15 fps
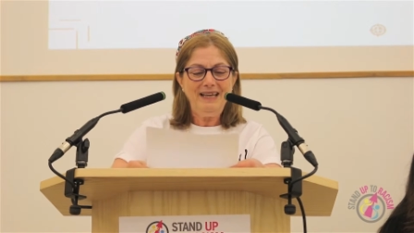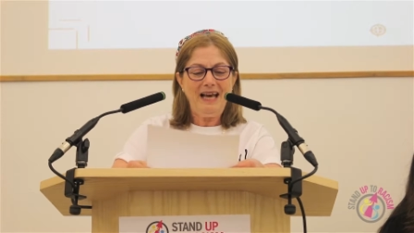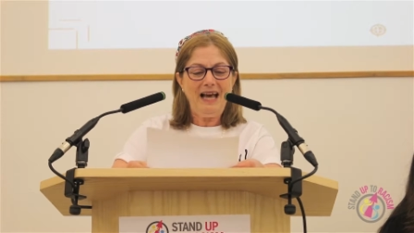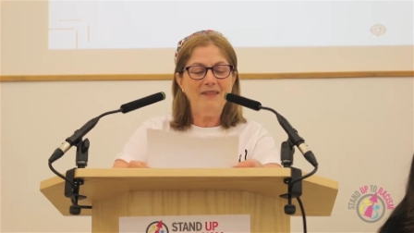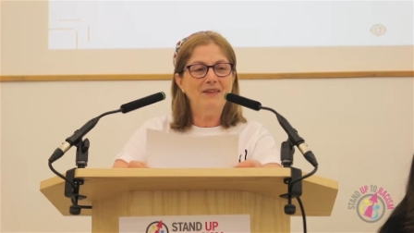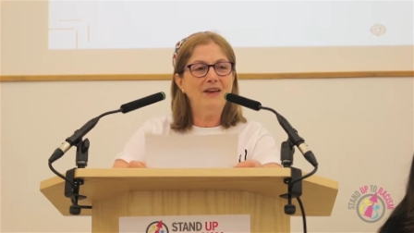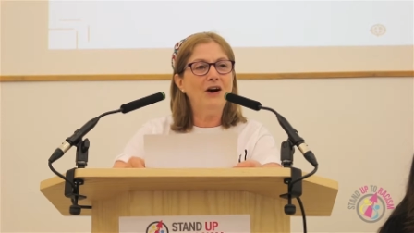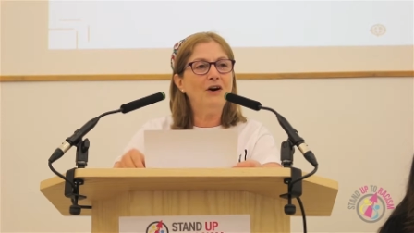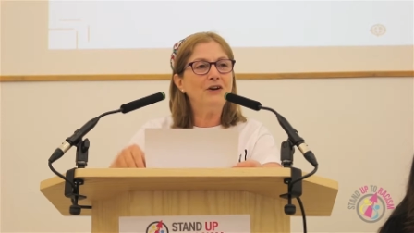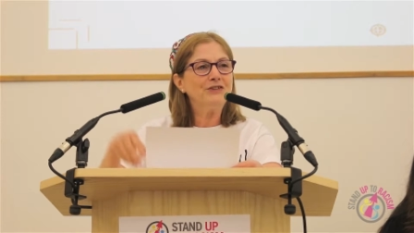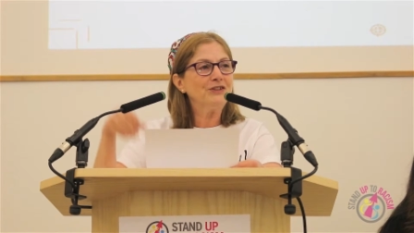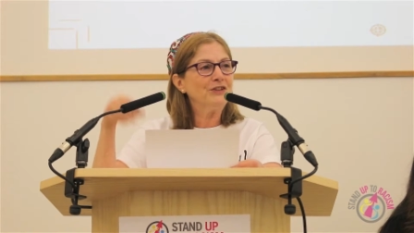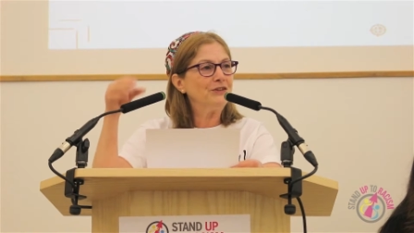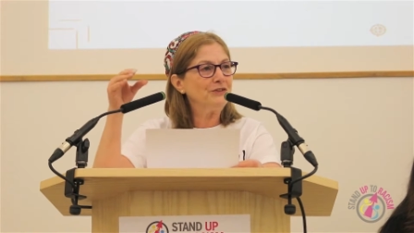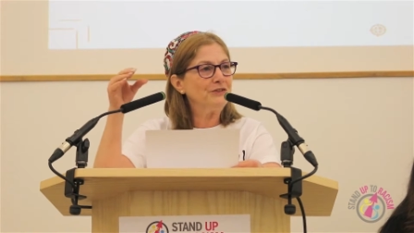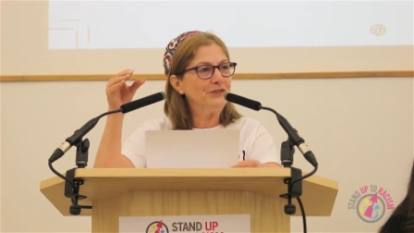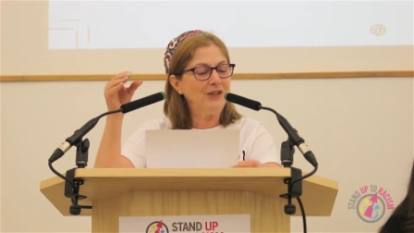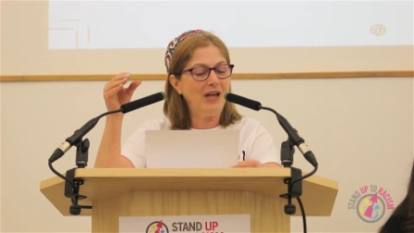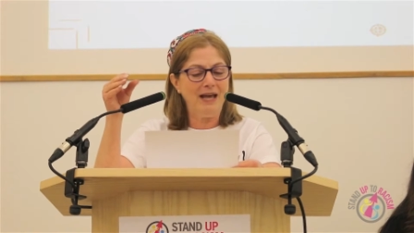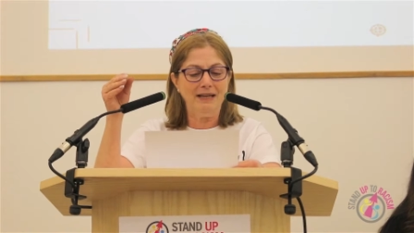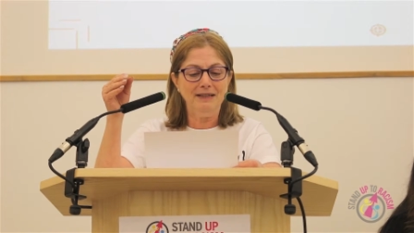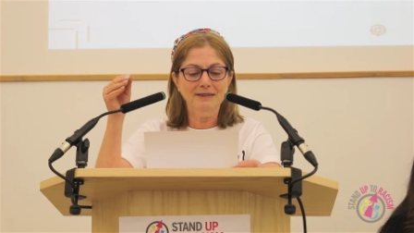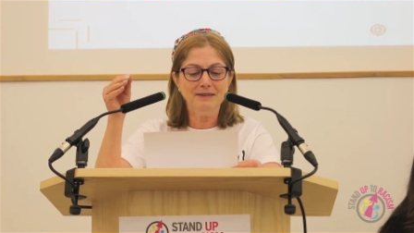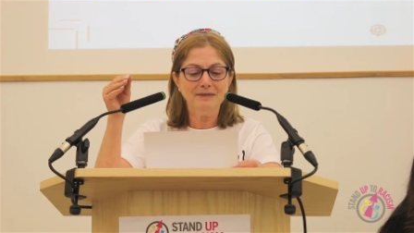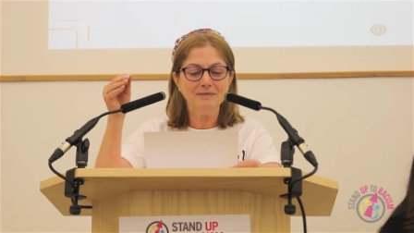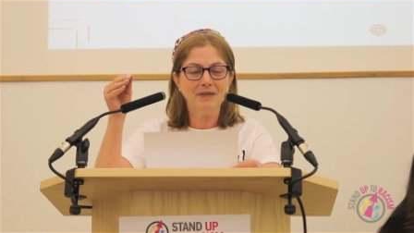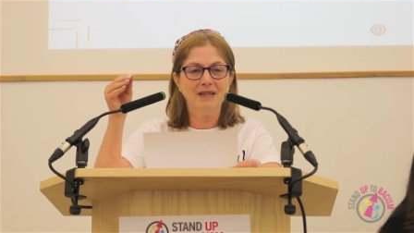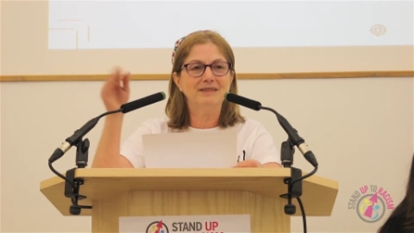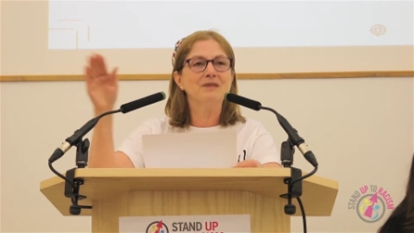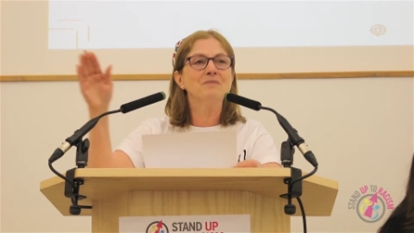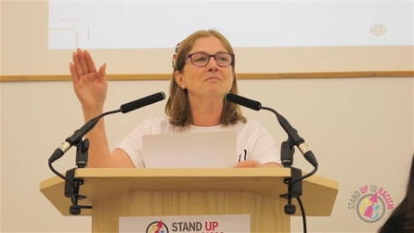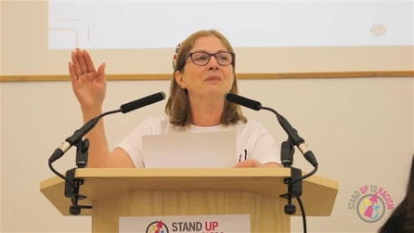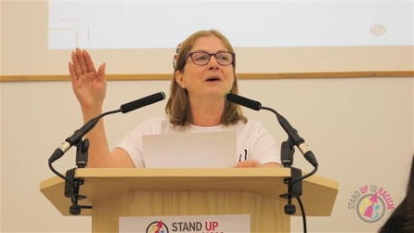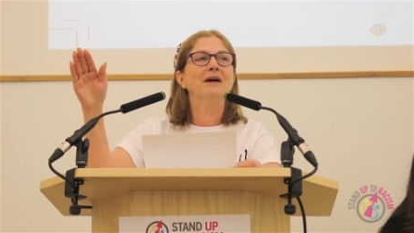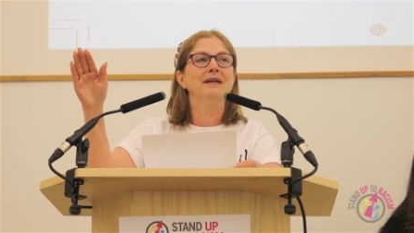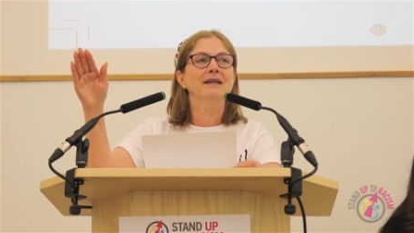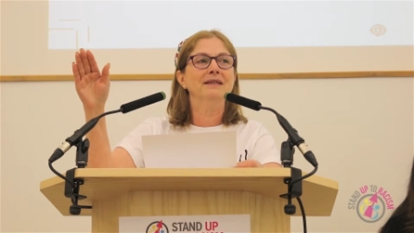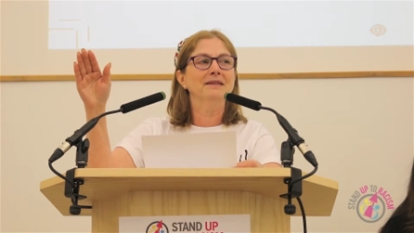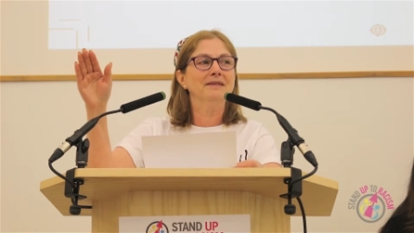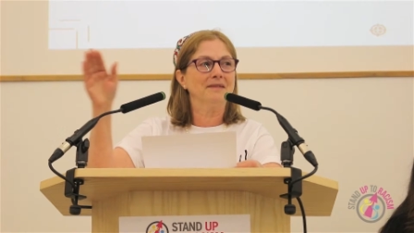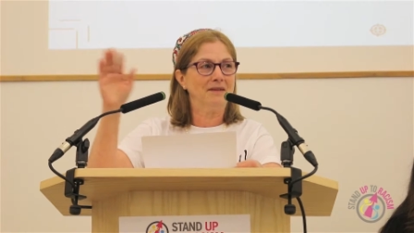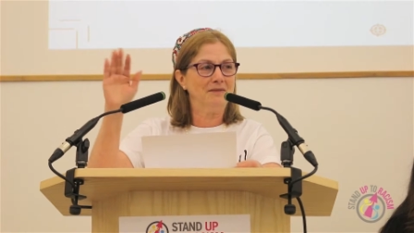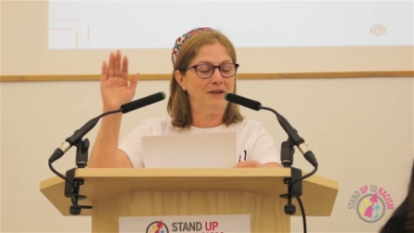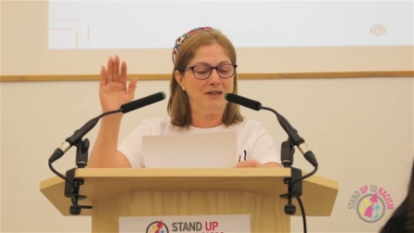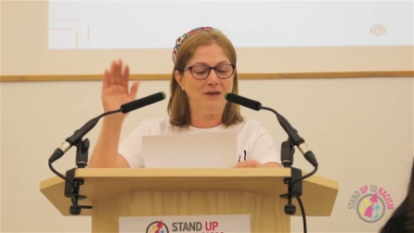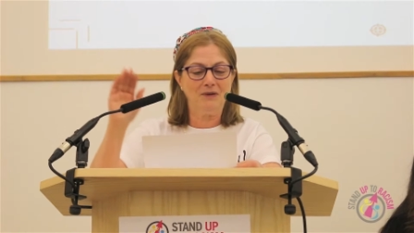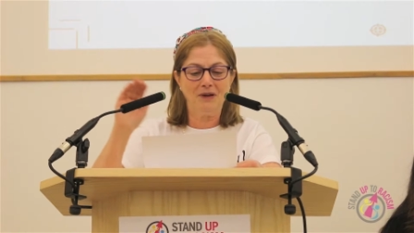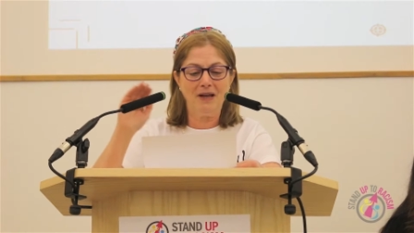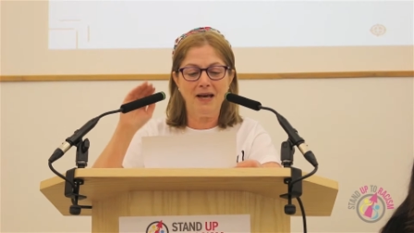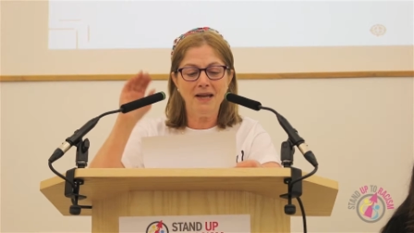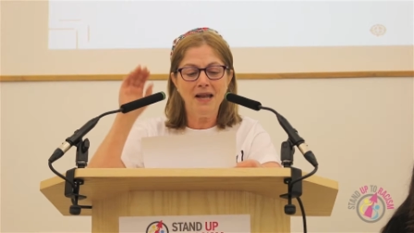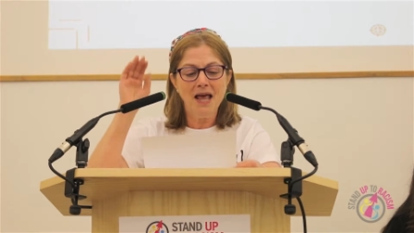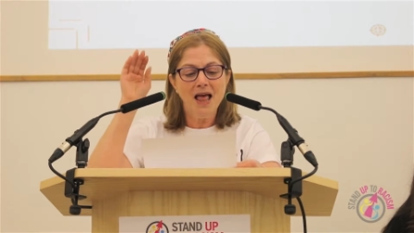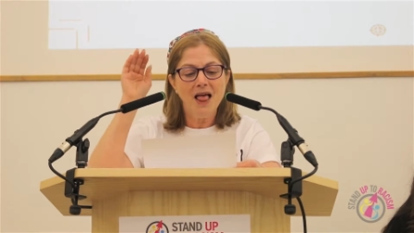And the article said, I didn't buy it, I read it online,